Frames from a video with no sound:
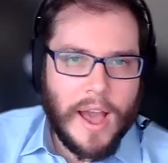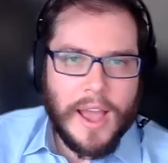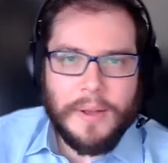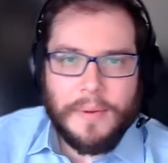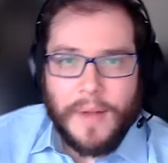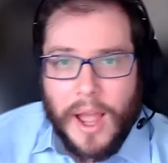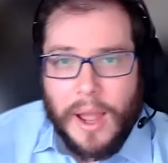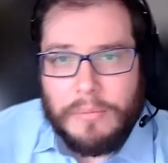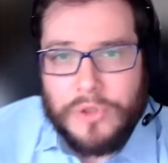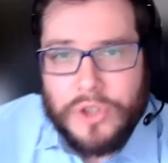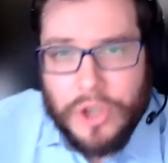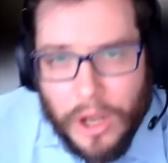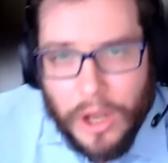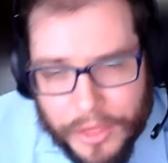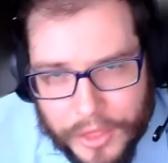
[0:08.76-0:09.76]
Hi, I'm
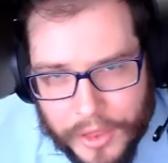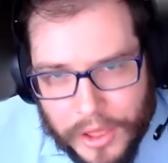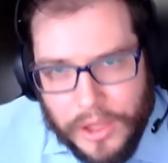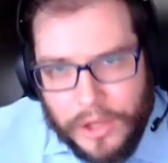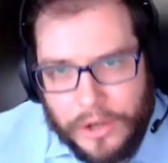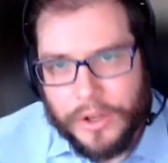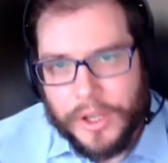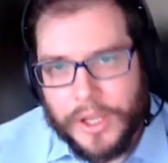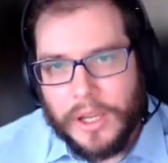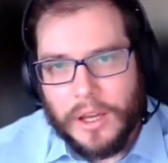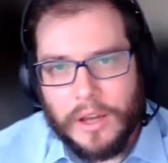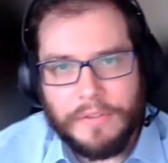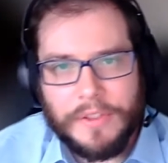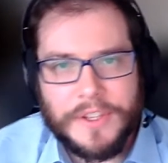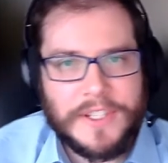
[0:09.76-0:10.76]
Jonathan Lurie
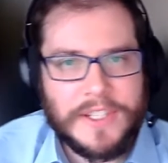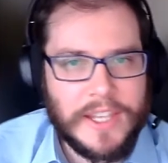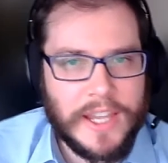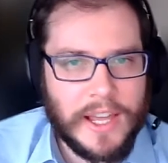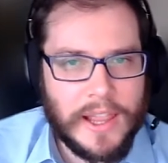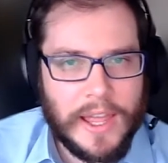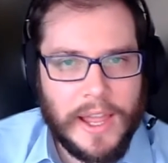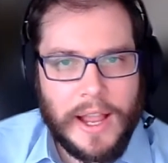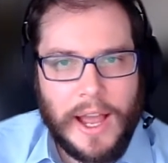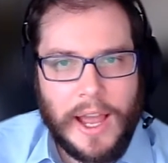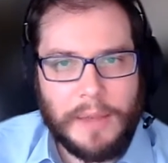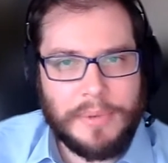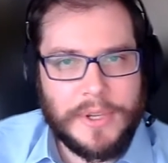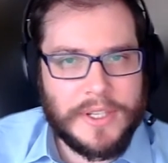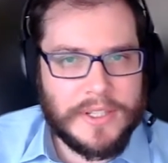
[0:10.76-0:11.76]
of the
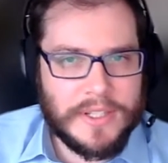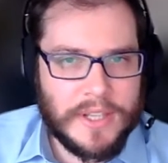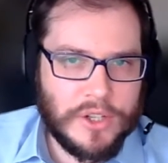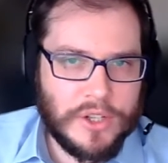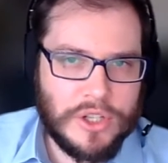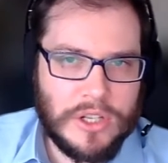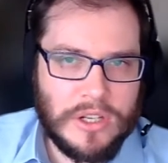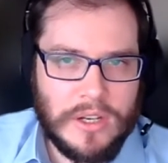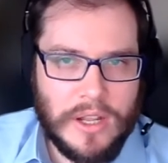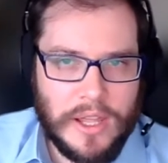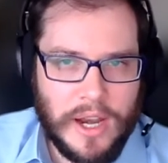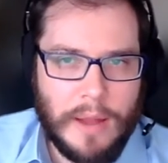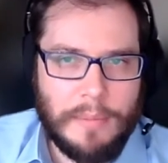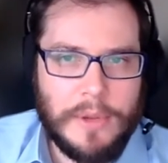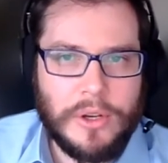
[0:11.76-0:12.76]
CLA IP section,
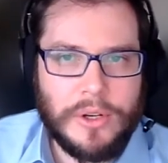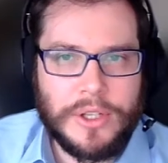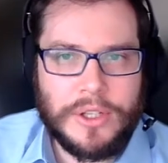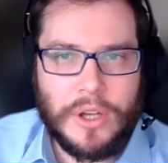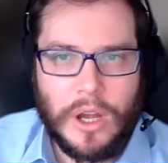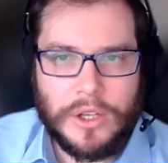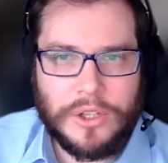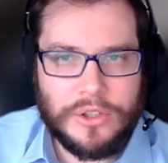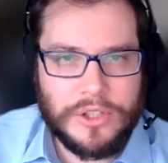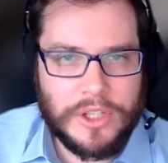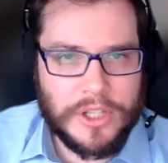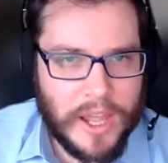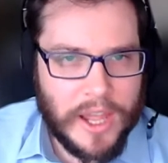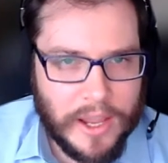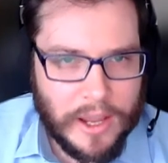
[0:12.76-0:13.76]
and I'm here to talk to you
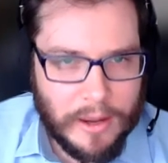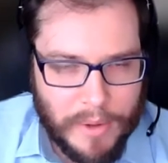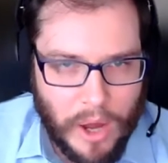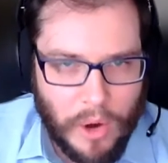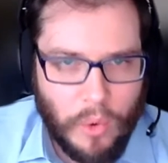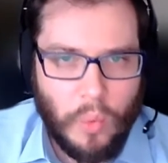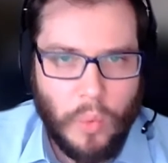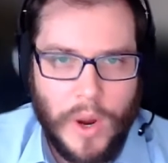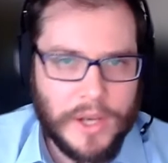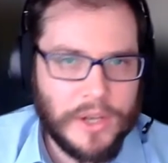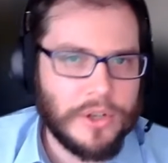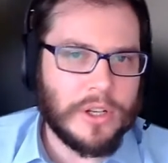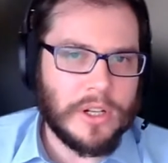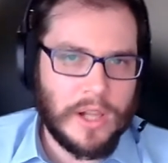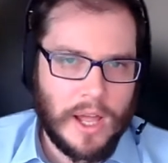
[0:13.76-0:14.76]
today about
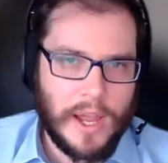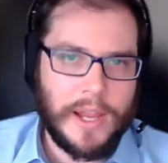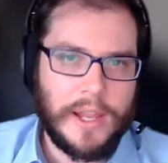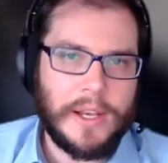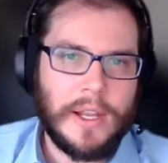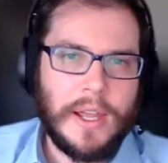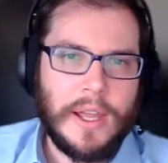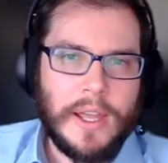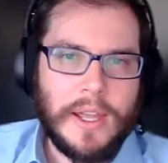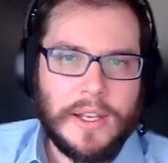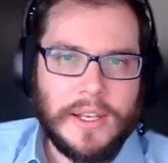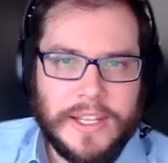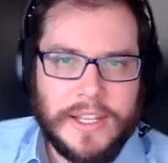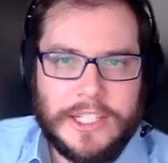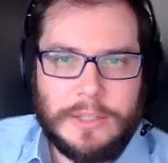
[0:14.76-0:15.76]
when your client
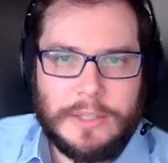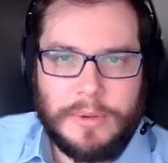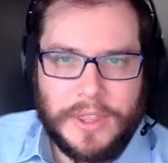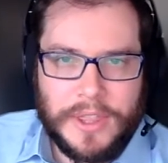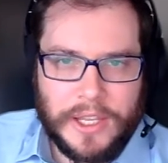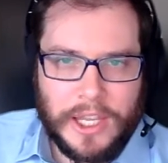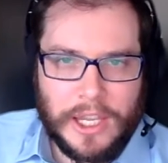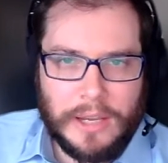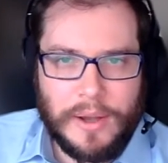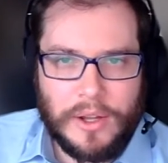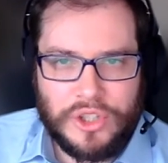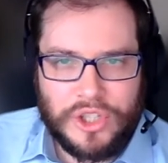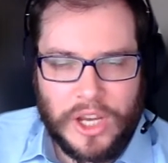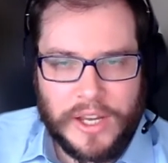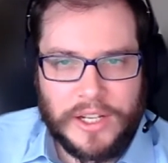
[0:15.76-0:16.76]
needs to be thinking
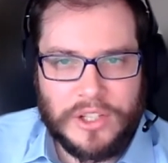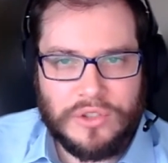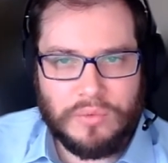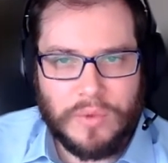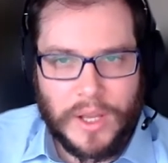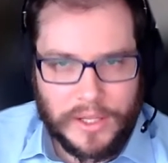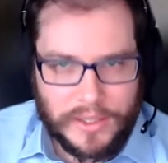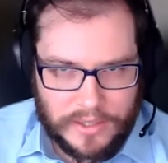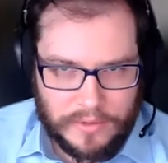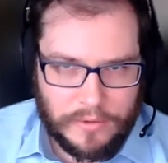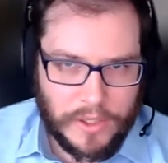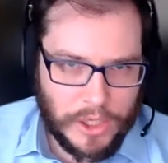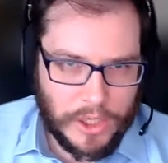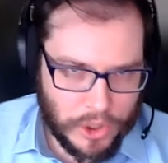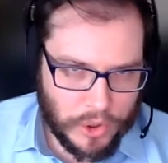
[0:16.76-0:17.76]
about China's
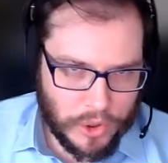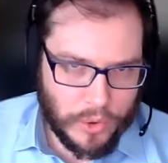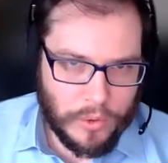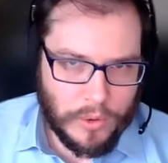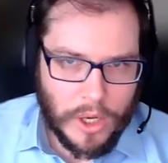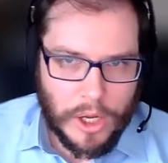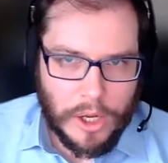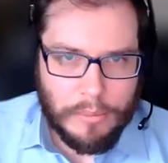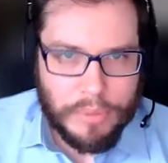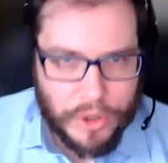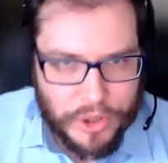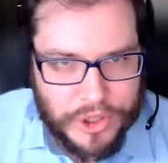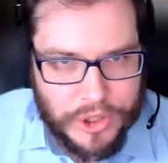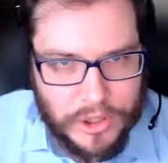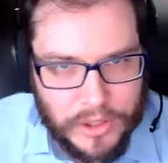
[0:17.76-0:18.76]
relatively new
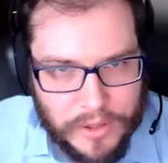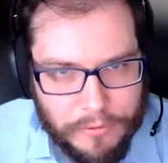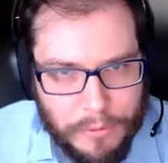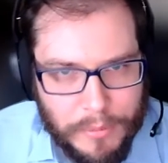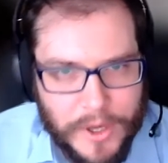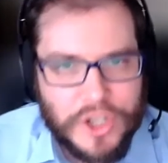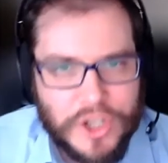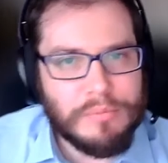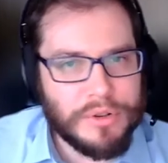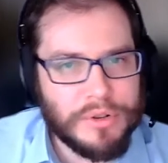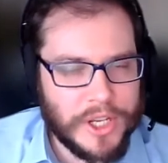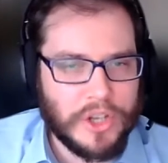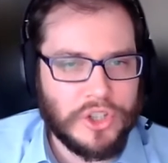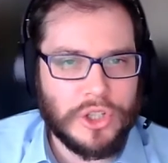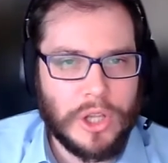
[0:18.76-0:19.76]
personal information
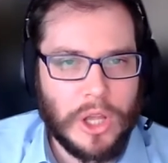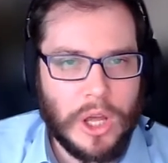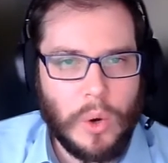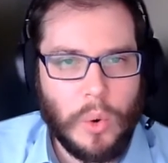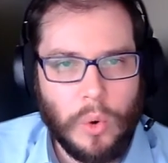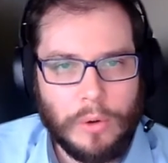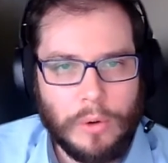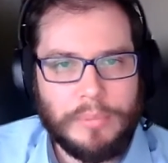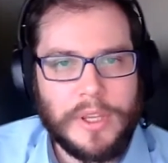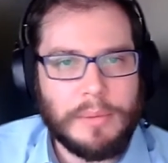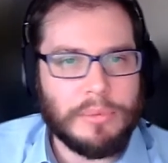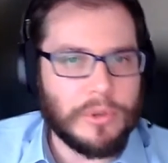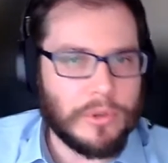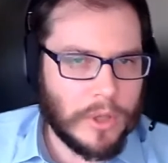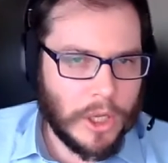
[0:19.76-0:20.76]
protection law, or
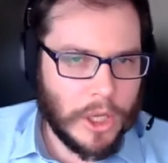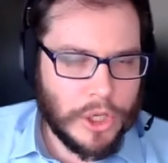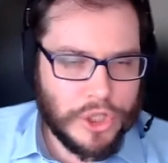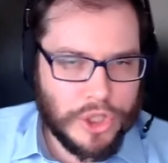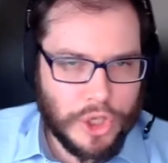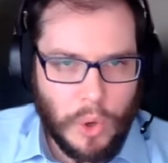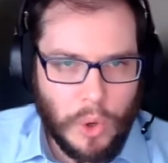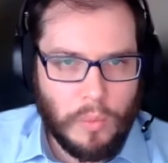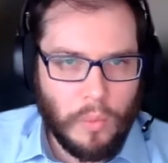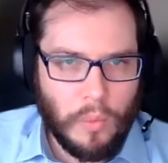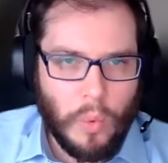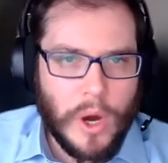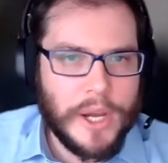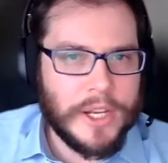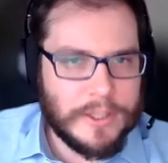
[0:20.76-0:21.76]
PIPL. So
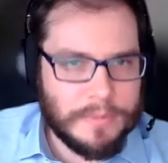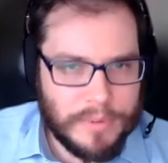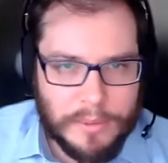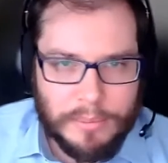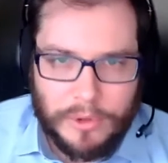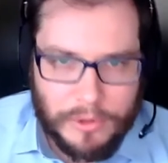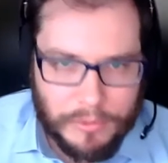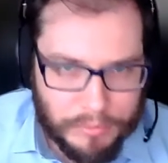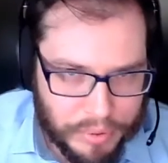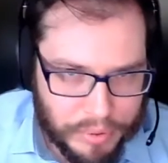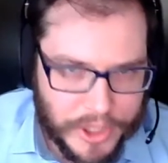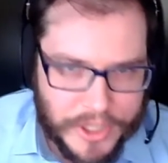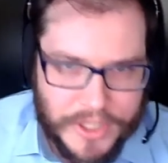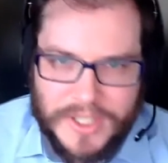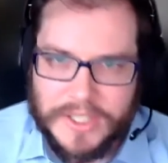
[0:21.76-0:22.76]
what is PIPL?
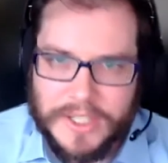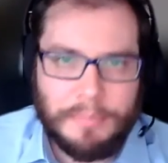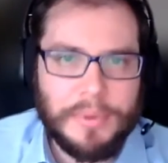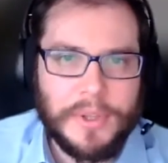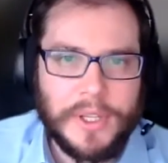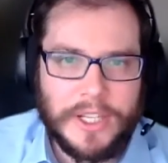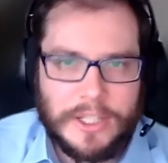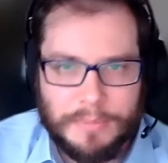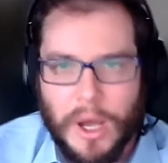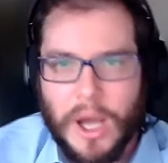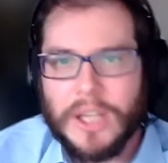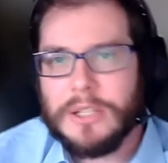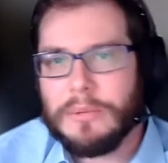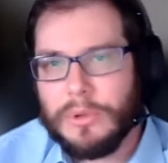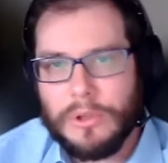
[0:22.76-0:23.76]
Put as simply as
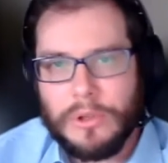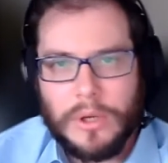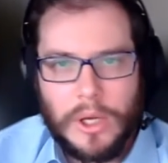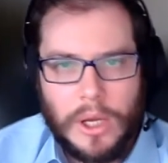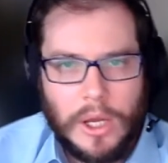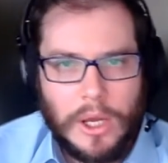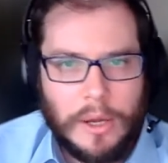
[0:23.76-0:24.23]
possible,